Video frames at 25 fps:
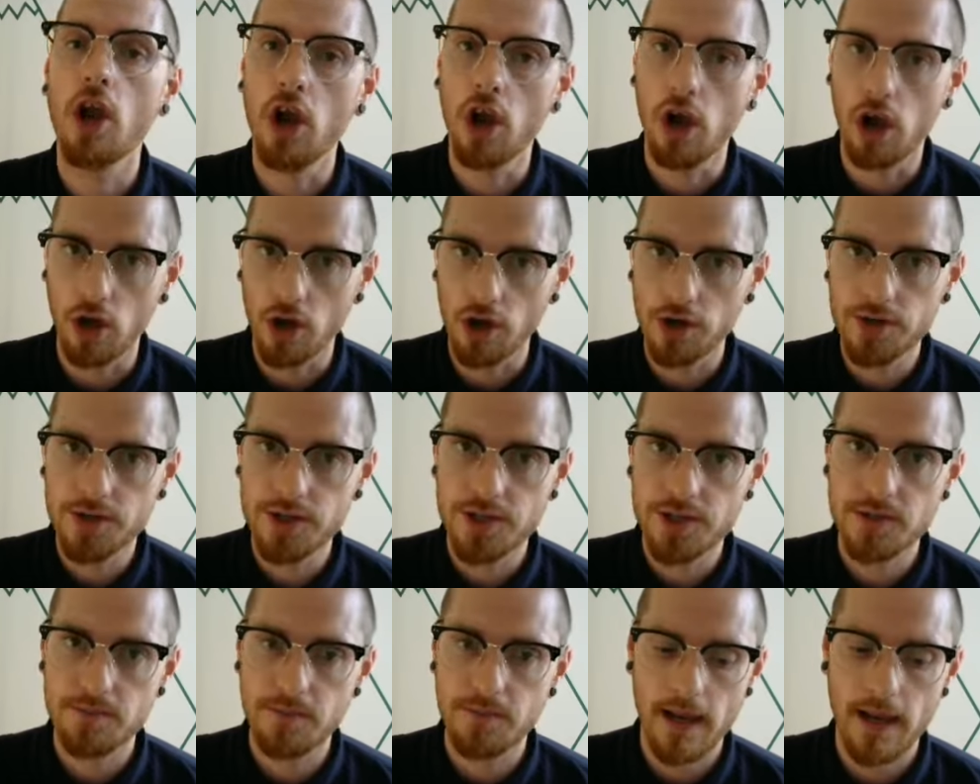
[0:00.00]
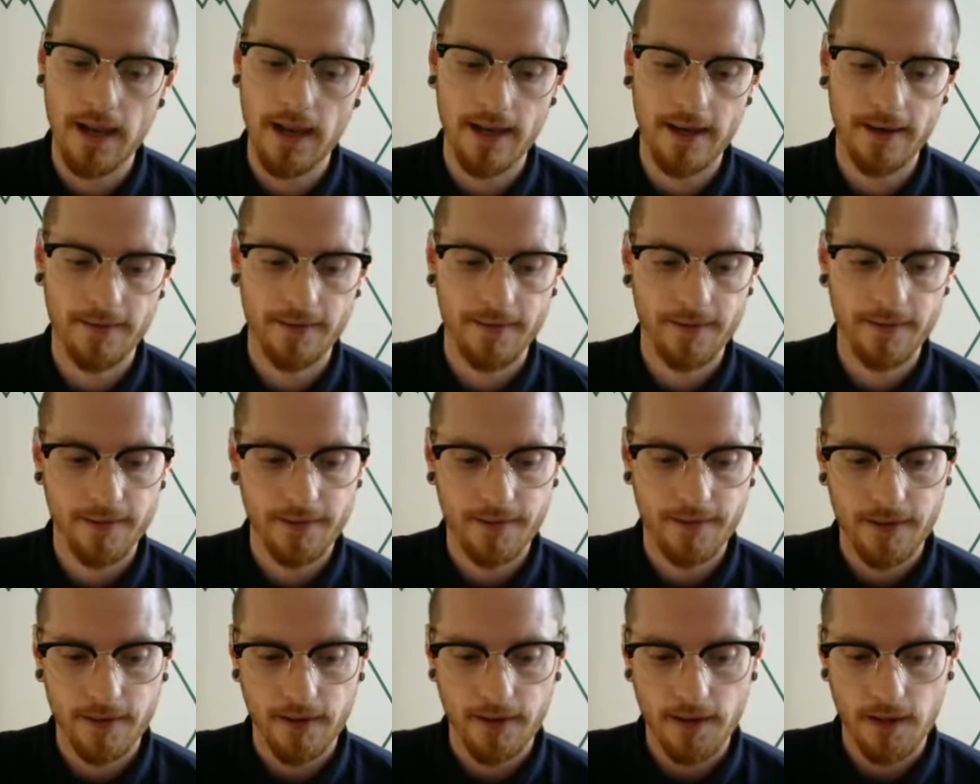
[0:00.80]
learn to spell it.
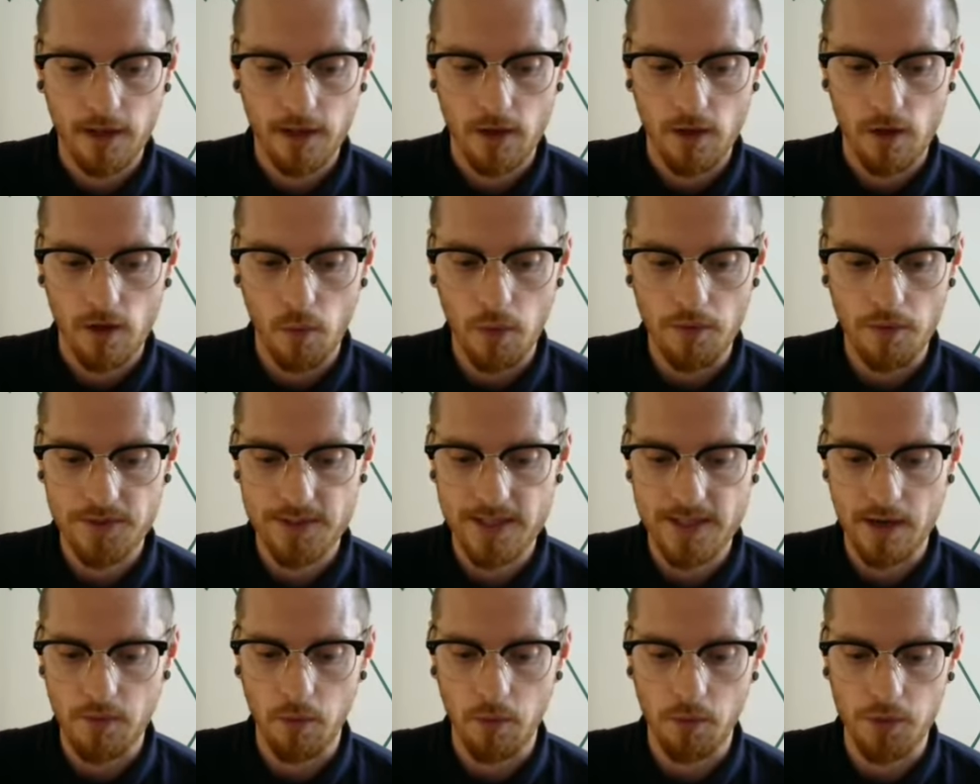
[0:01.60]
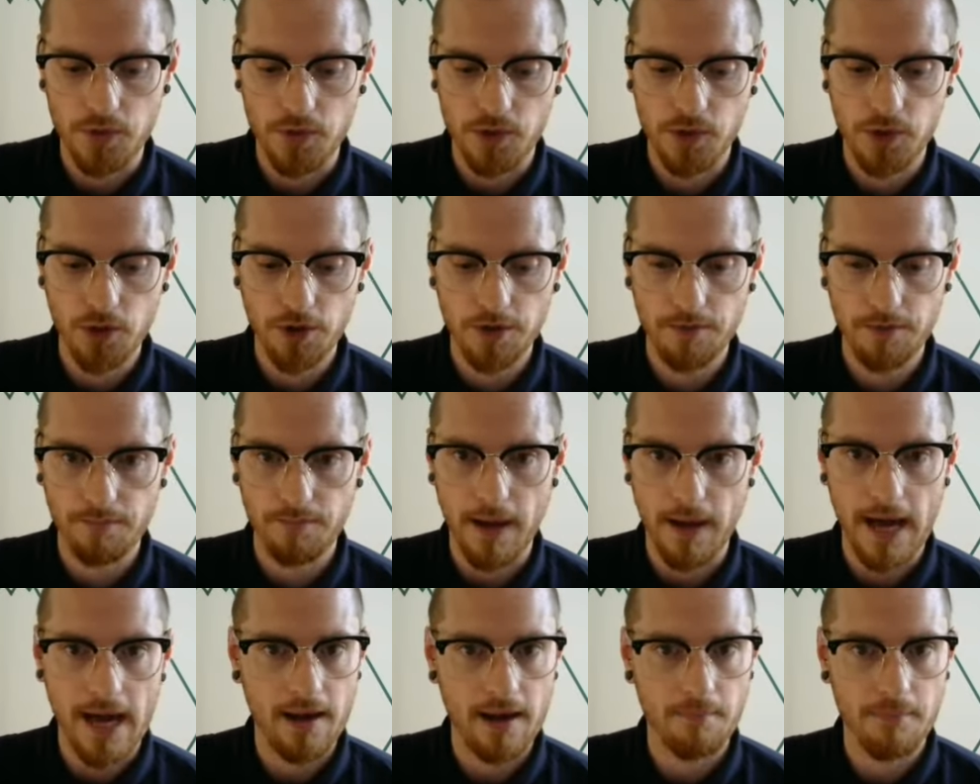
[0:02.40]
We've said what was good and
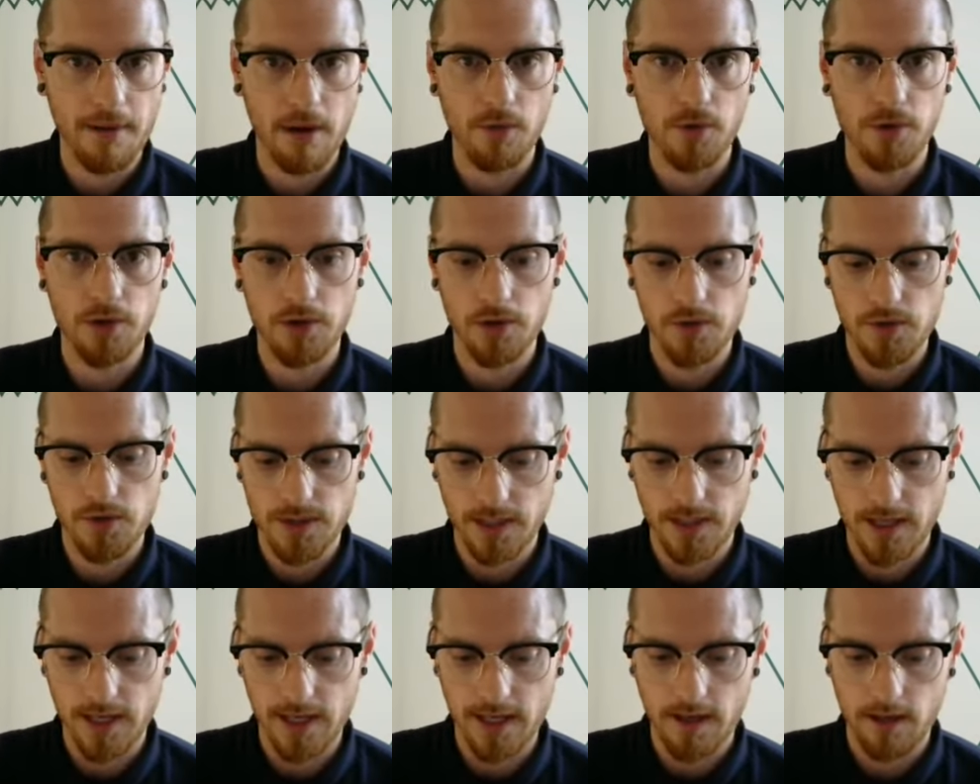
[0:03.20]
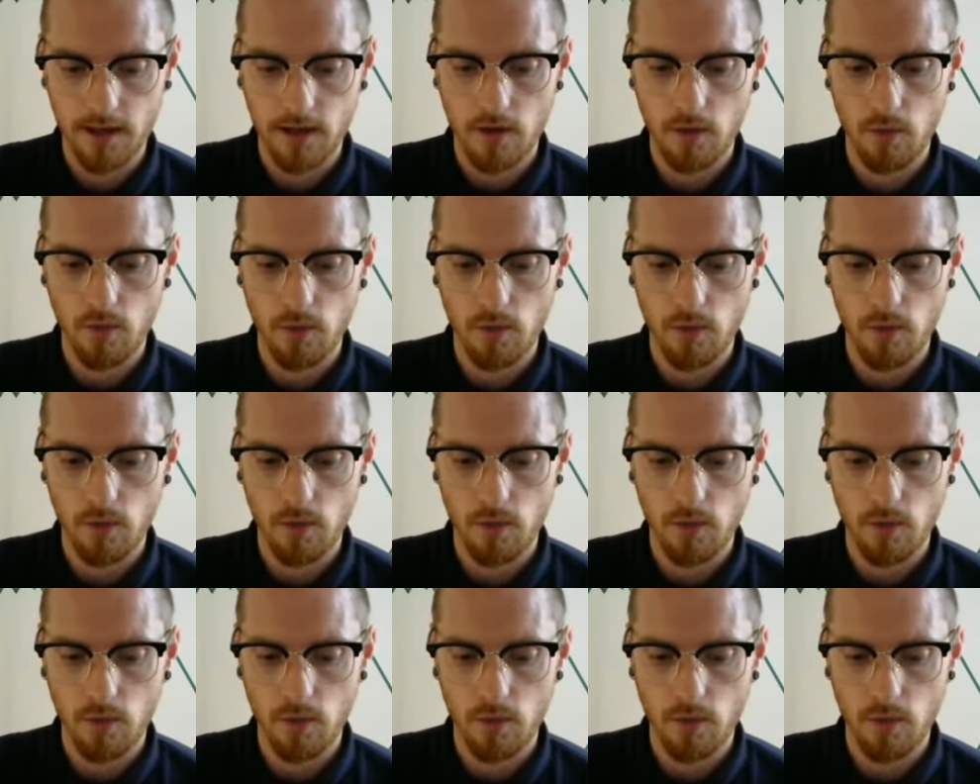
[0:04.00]
bad about using it.